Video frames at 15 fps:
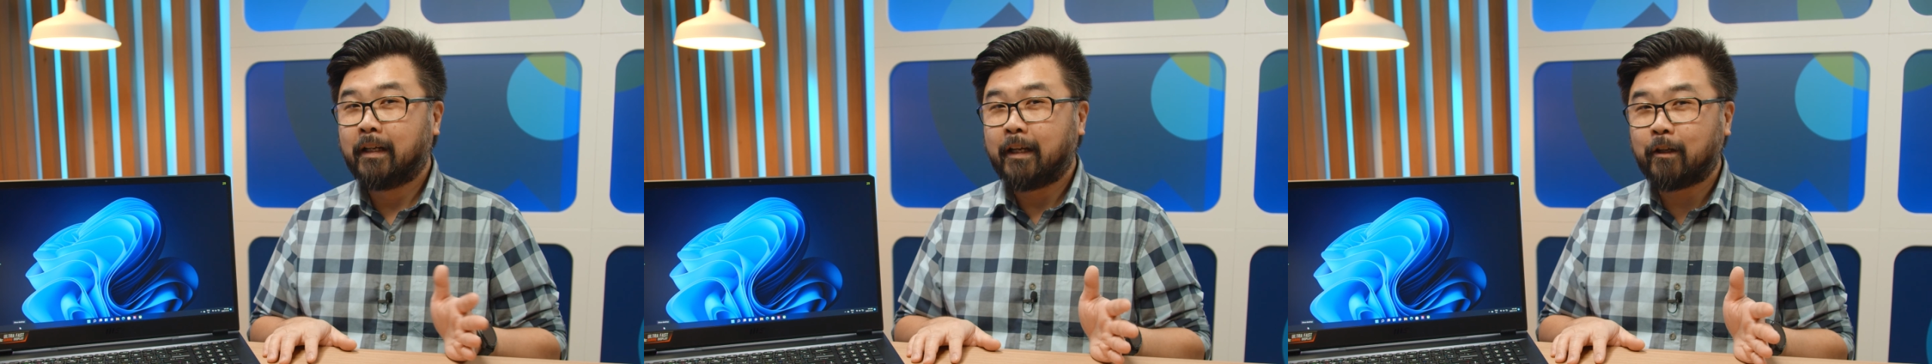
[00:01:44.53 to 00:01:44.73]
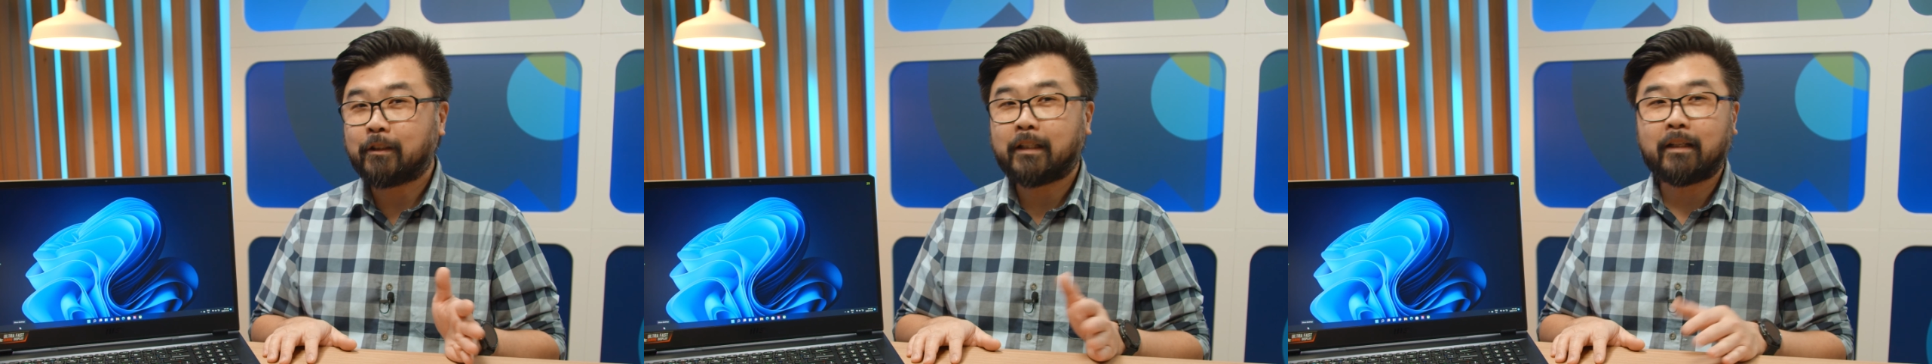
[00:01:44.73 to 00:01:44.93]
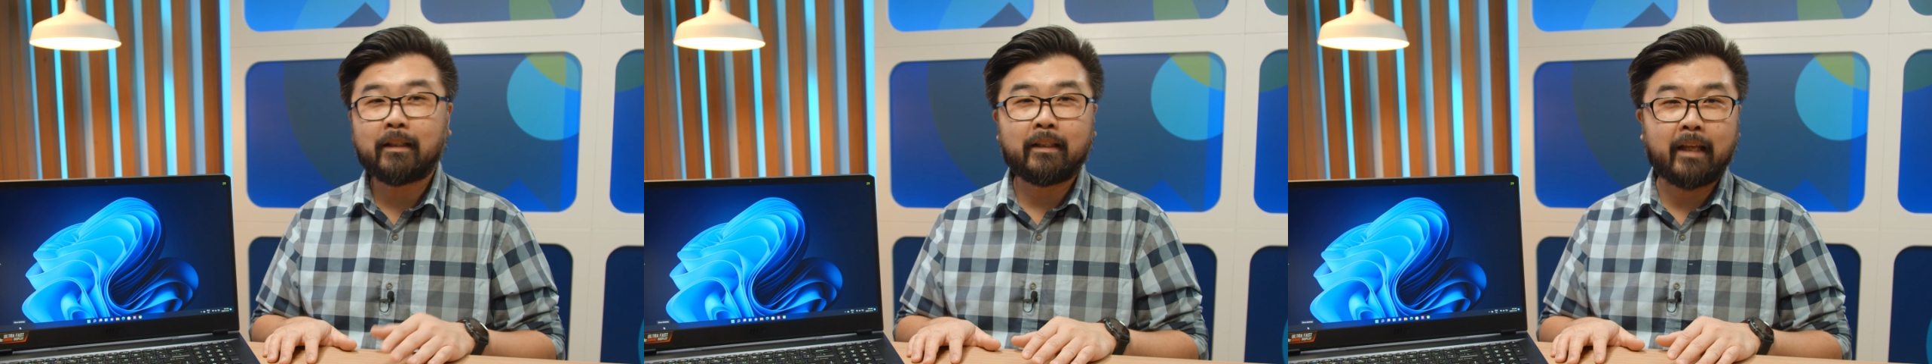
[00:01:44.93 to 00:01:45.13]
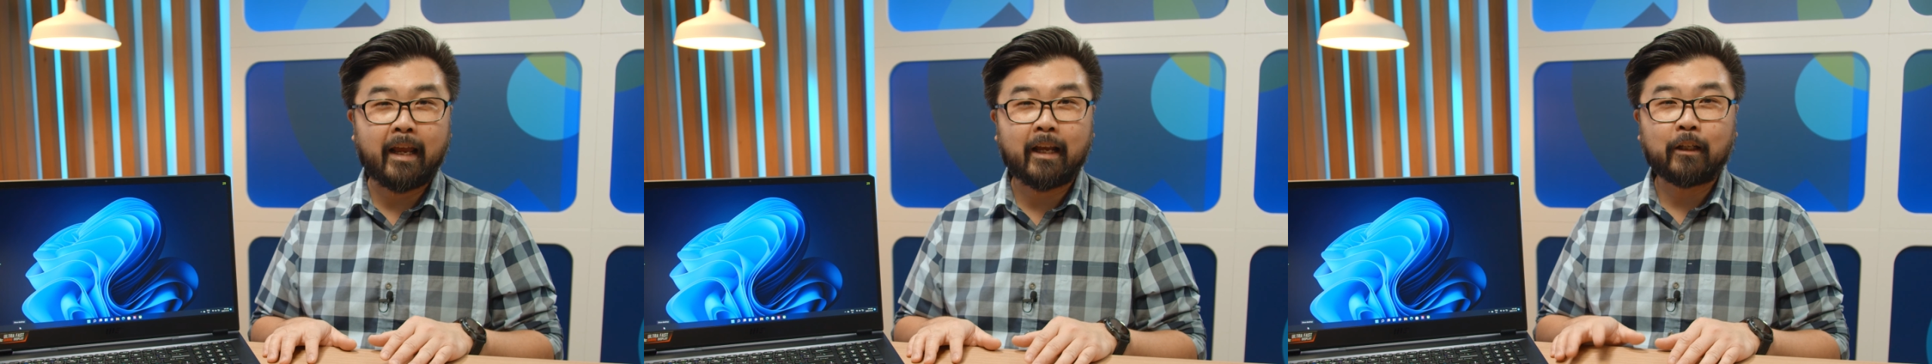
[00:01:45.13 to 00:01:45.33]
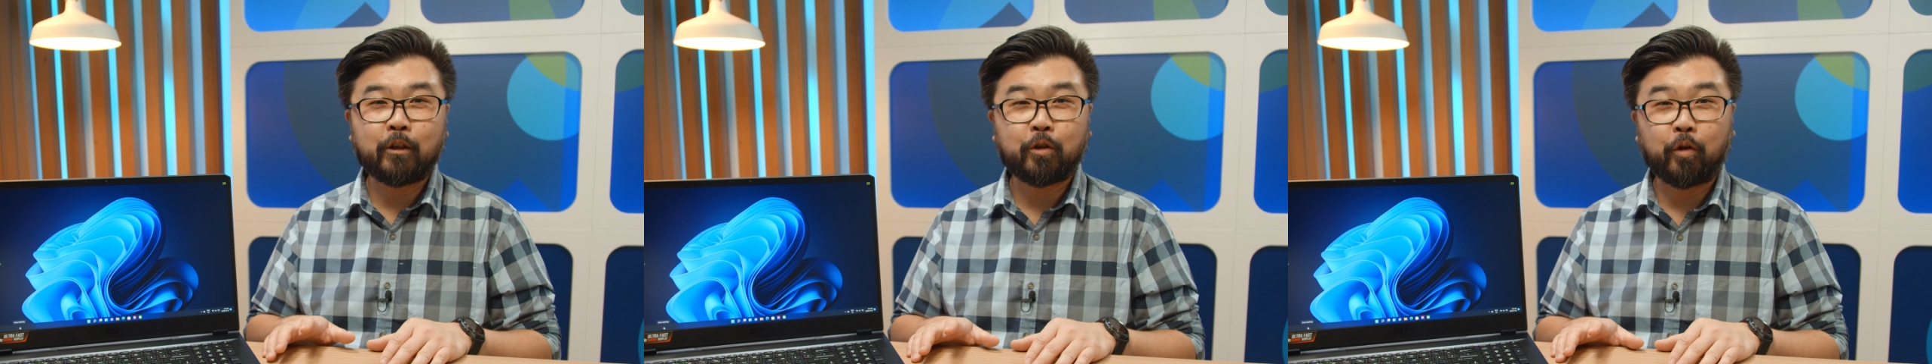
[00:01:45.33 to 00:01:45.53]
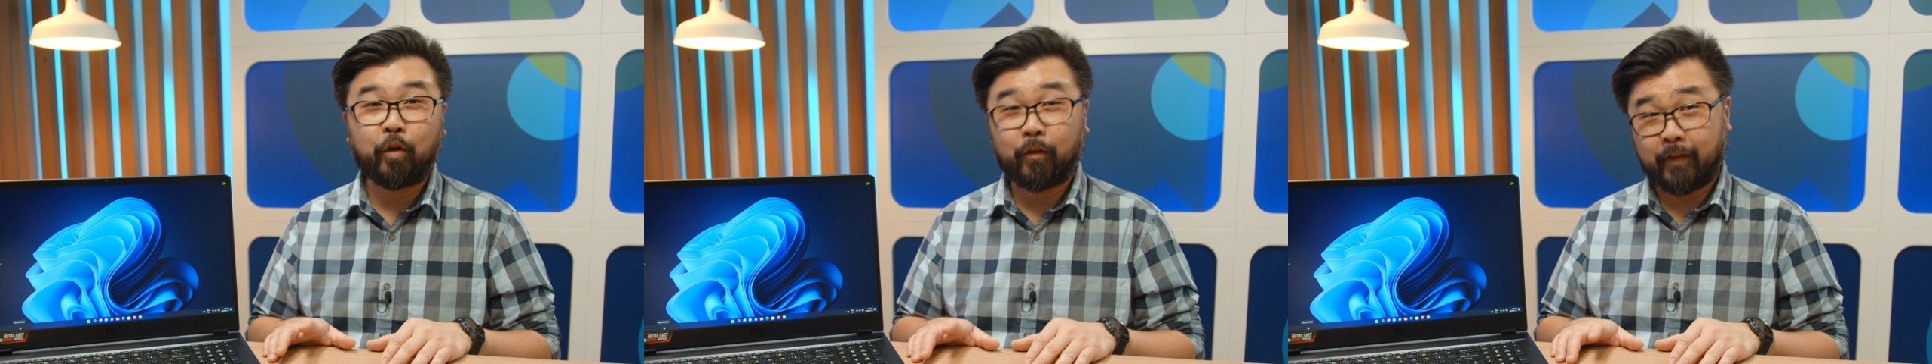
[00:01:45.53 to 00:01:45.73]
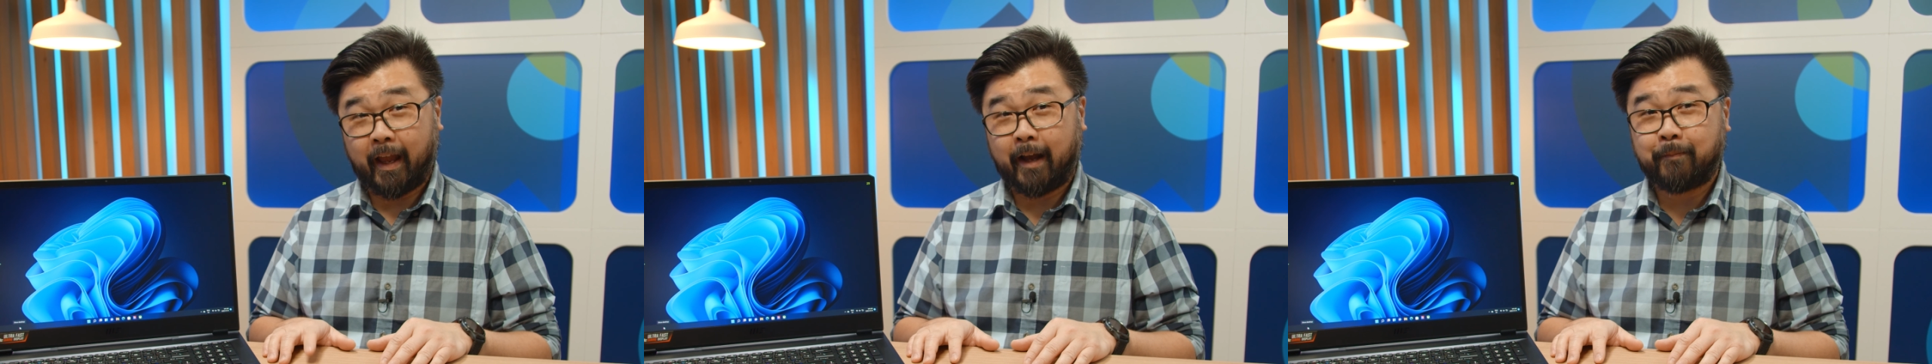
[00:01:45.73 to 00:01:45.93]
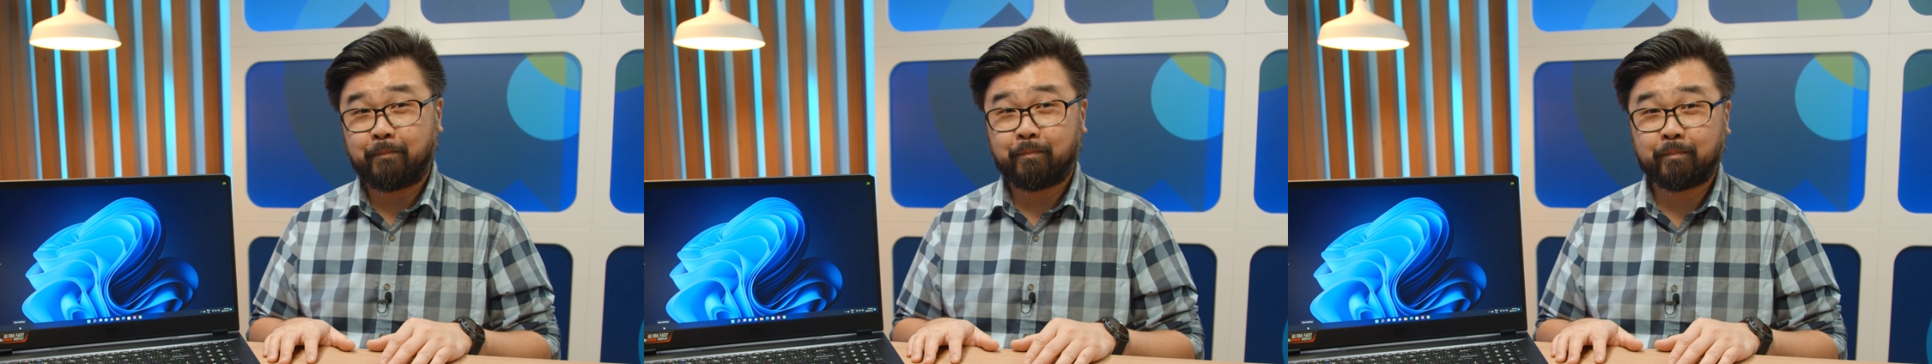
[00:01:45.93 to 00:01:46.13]
Here's how to take control of
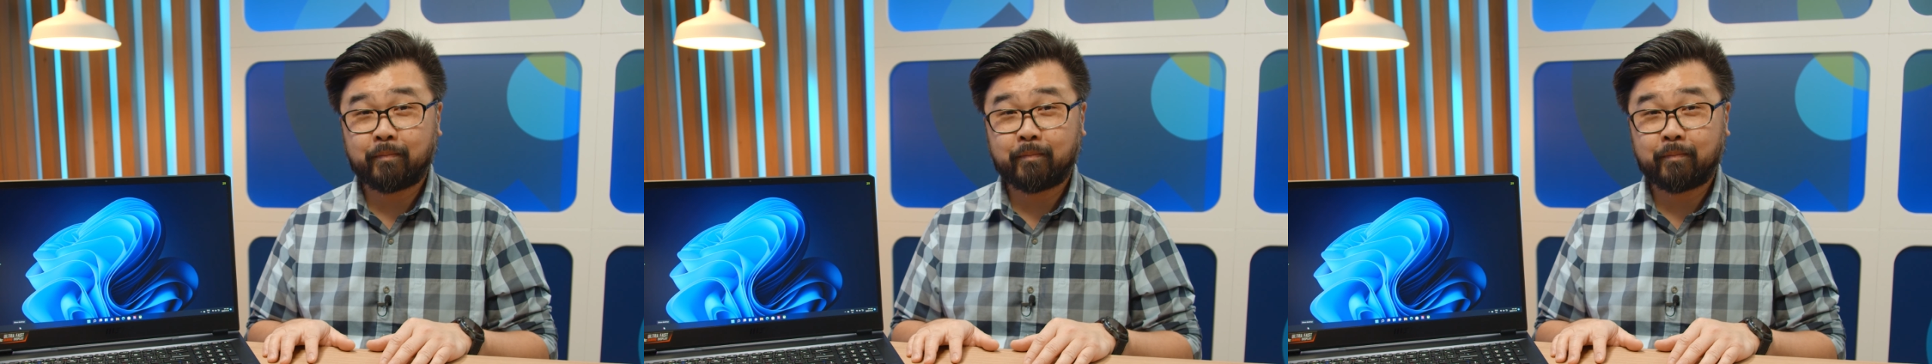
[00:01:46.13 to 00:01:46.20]
that.